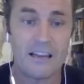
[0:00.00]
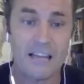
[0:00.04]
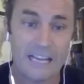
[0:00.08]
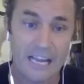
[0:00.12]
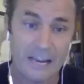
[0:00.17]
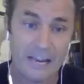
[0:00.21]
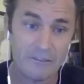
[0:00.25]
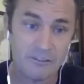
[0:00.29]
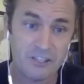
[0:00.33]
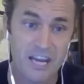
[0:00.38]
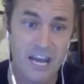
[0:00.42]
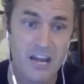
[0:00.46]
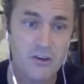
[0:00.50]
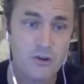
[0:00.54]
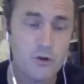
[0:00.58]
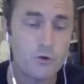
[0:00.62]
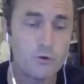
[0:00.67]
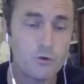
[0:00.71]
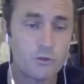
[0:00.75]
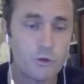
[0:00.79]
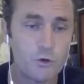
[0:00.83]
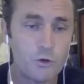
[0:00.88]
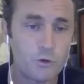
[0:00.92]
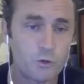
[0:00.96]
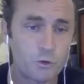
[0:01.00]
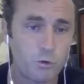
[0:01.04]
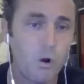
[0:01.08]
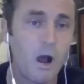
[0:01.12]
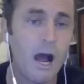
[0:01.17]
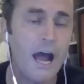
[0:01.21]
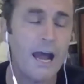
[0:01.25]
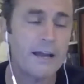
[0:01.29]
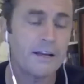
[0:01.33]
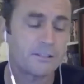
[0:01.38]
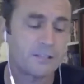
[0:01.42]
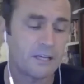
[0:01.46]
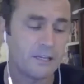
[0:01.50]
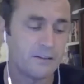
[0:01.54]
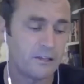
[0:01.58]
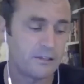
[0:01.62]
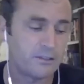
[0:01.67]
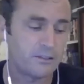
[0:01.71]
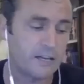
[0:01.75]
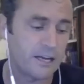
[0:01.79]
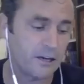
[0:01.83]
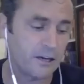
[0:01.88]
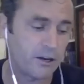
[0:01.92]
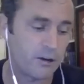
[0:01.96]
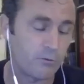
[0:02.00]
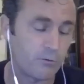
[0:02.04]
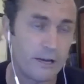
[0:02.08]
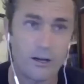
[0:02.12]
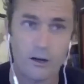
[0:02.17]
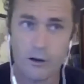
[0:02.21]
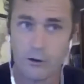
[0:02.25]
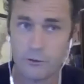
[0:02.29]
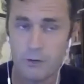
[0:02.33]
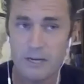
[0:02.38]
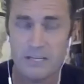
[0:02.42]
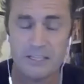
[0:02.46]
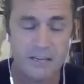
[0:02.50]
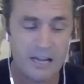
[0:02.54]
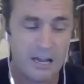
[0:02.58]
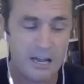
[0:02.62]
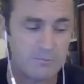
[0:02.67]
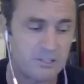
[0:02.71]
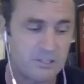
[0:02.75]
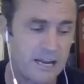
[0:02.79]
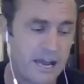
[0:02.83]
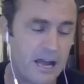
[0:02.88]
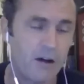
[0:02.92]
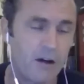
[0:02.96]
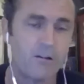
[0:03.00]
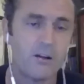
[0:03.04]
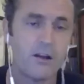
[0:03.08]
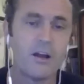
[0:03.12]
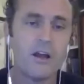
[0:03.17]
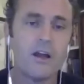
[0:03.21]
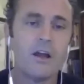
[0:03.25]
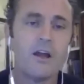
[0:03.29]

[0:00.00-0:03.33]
like I've seen you do twice in the DEKA arena, or 3 times now,